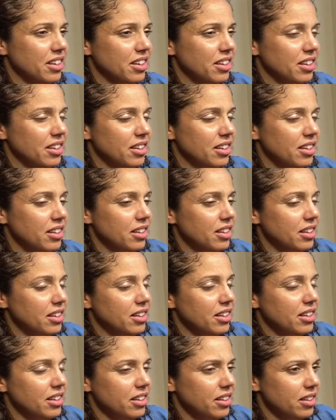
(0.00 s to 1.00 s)

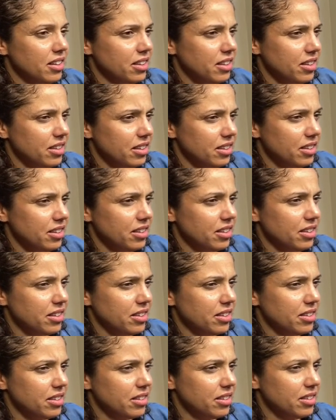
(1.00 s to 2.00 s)

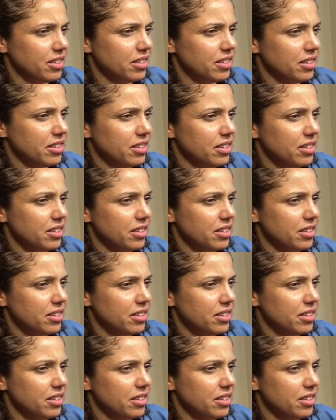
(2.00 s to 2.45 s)
No one is speaking in this clip.